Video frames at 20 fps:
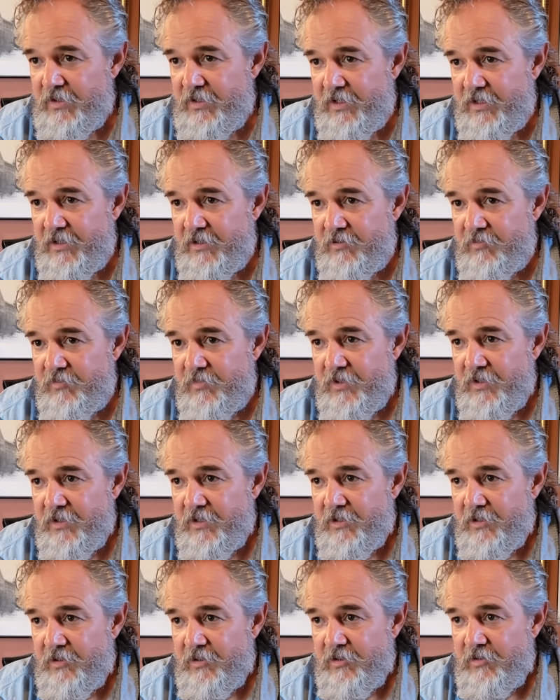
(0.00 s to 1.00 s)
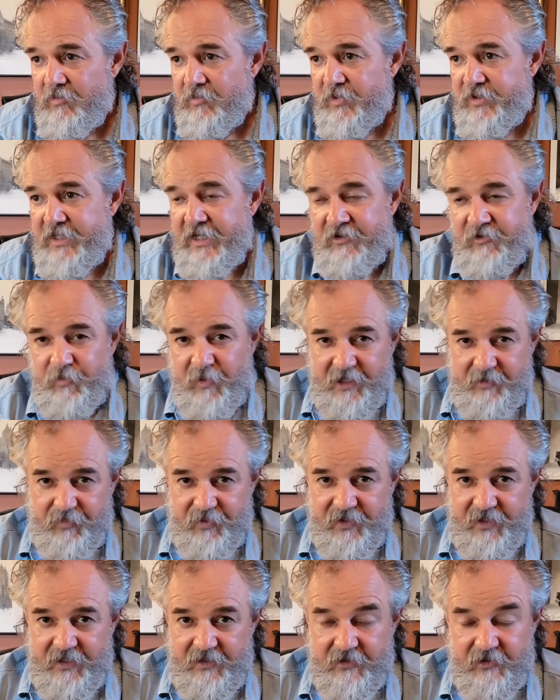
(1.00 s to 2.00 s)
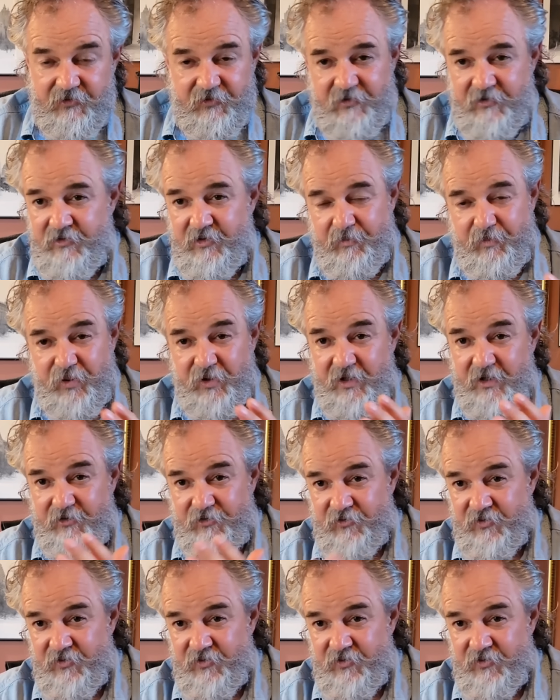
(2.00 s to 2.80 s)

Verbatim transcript: Um, but that's my plan because to put a